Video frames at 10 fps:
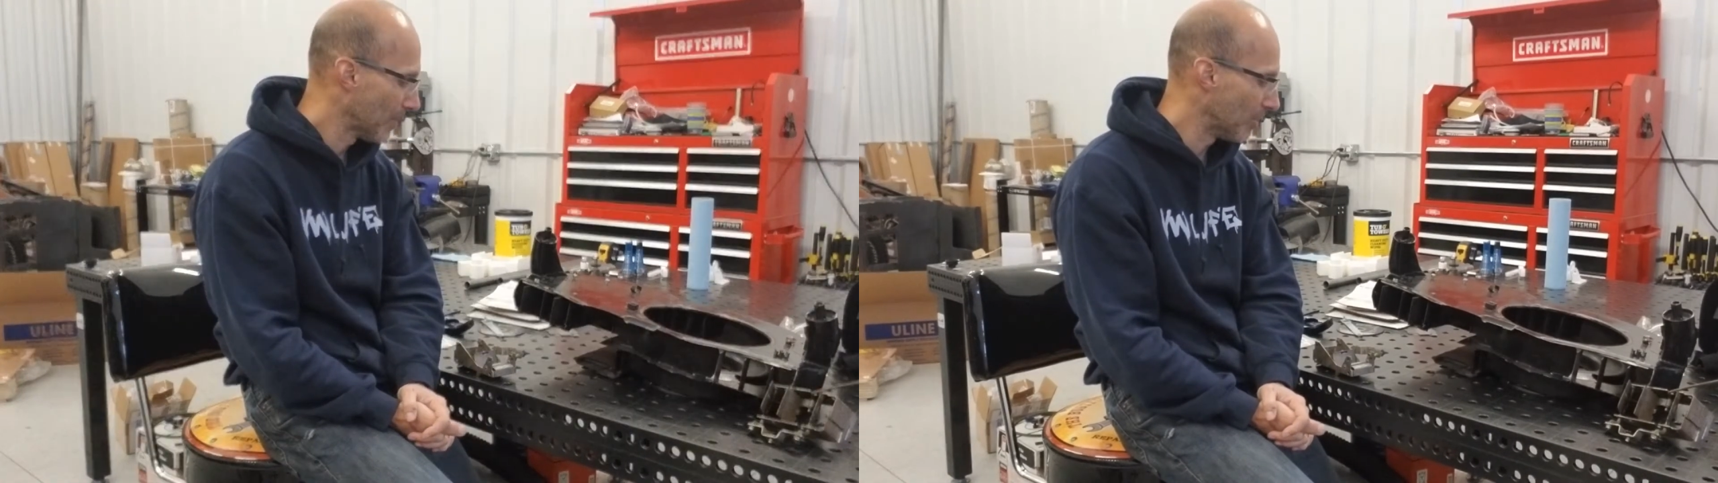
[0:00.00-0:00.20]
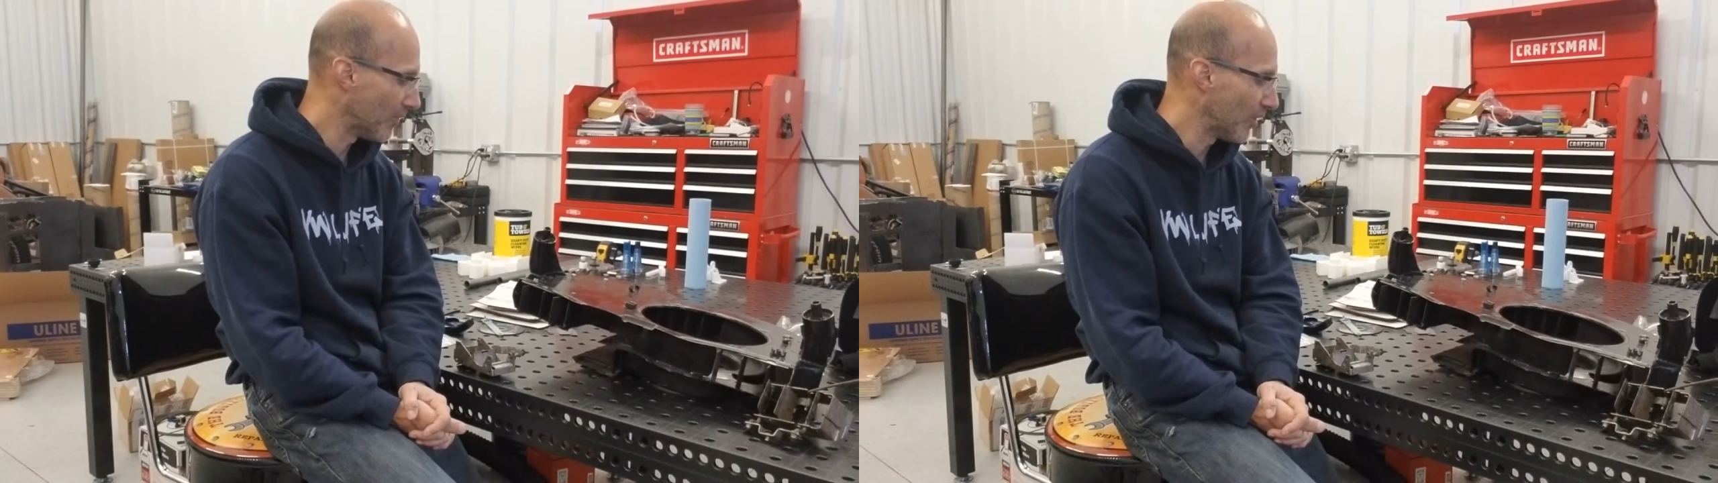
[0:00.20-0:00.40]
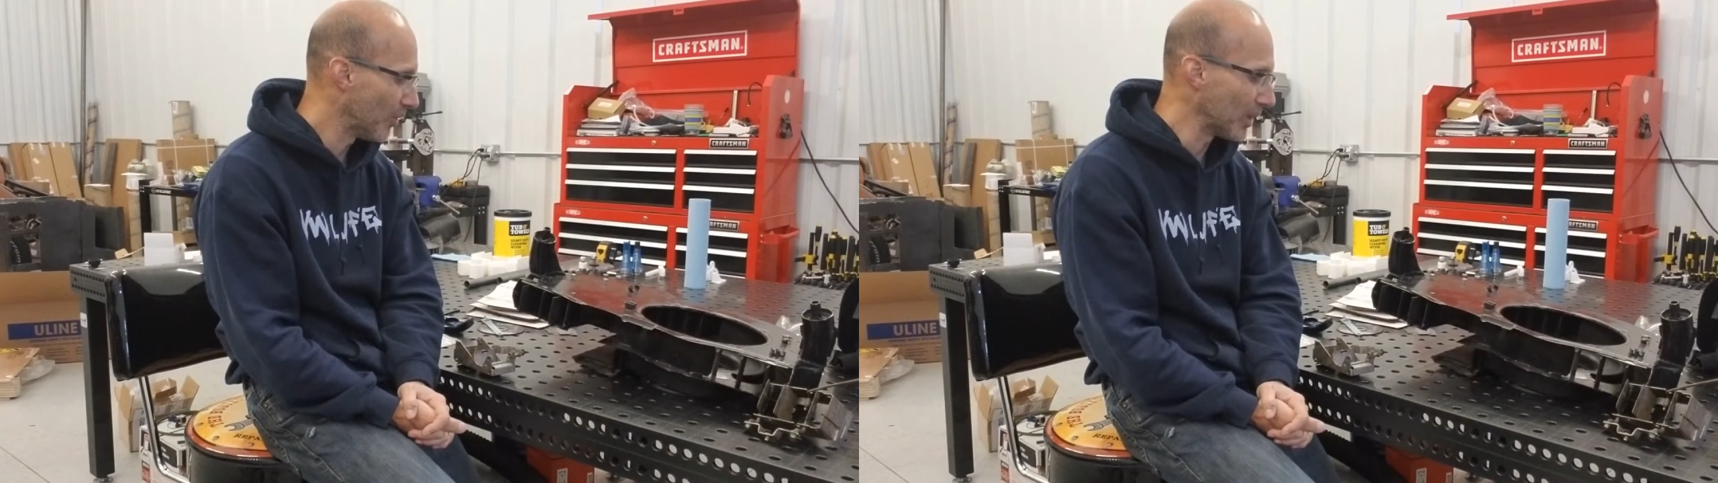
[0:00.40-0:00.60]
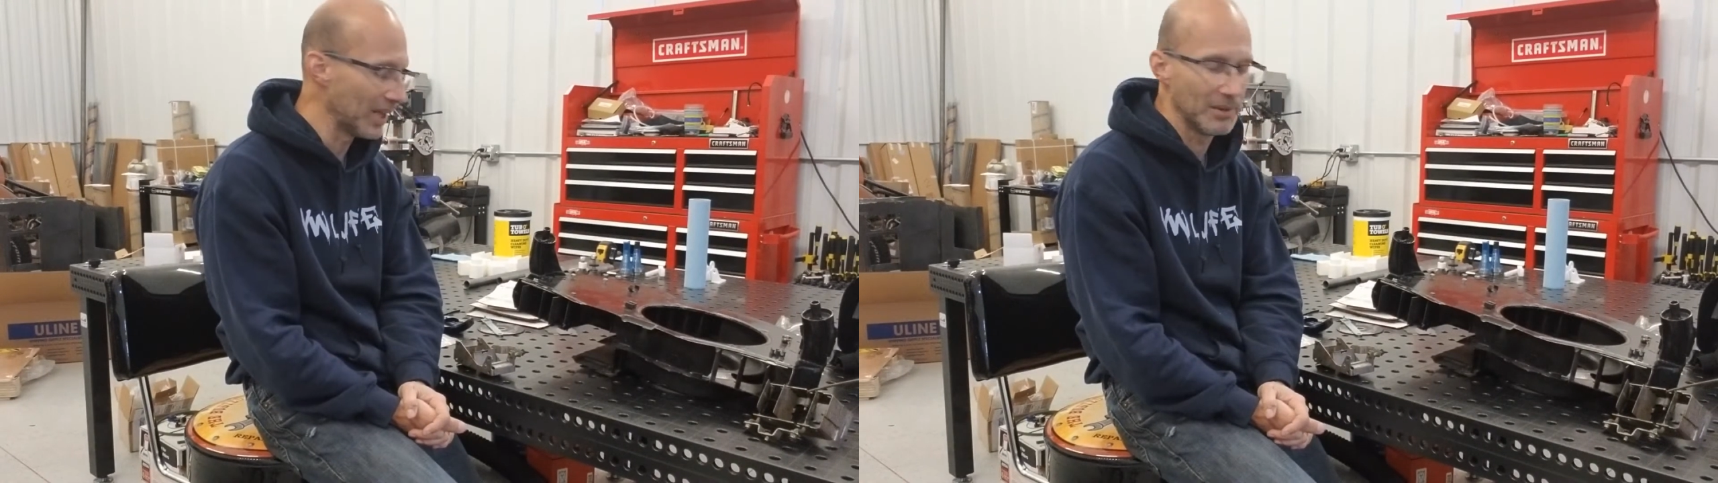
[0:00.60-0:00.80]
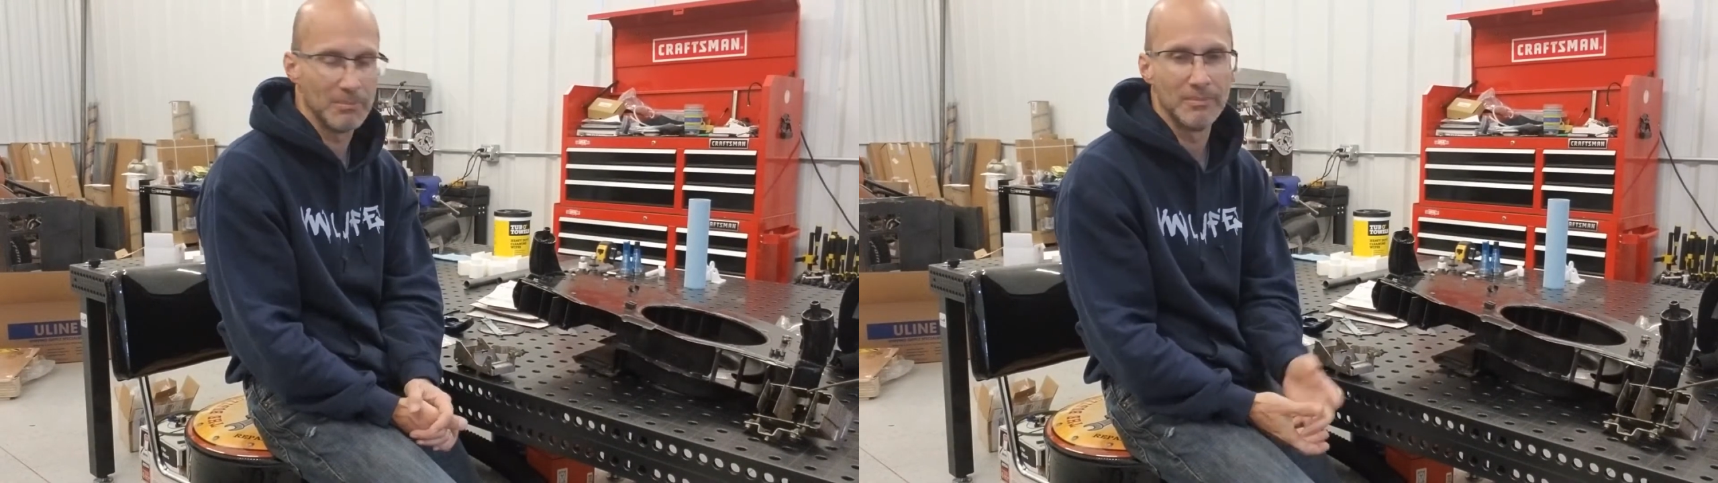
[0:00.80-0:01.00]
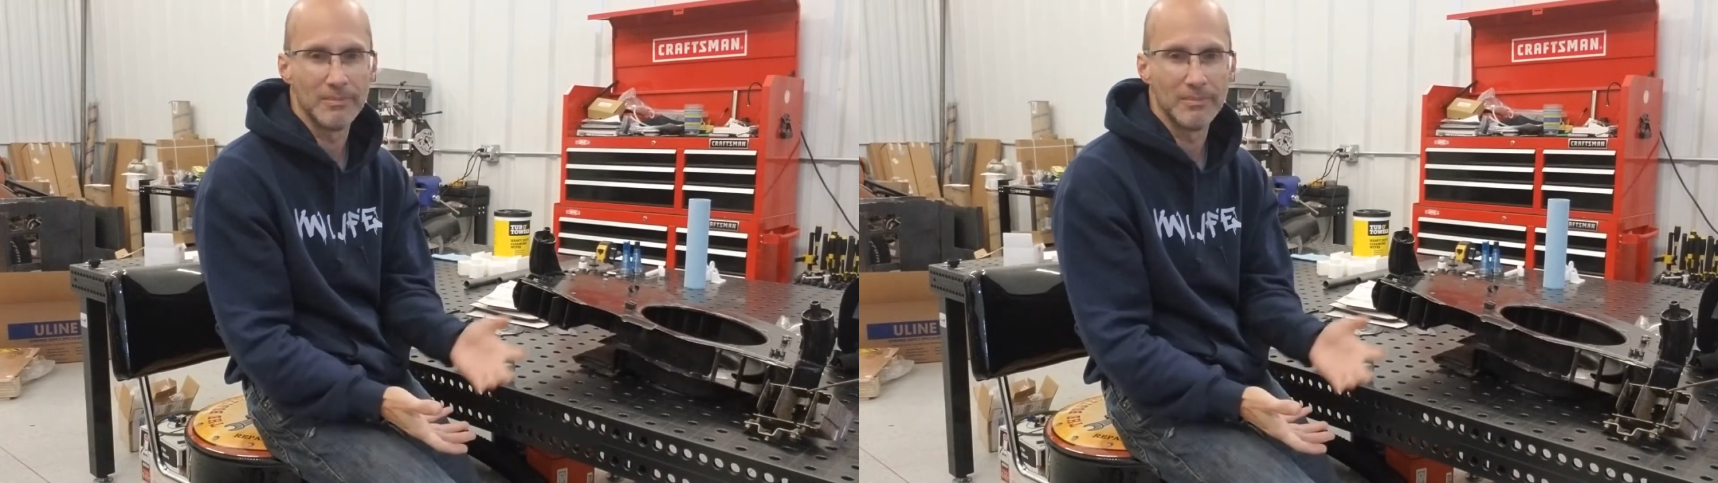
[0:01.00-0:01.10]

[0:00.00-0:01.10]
But if you don't need them,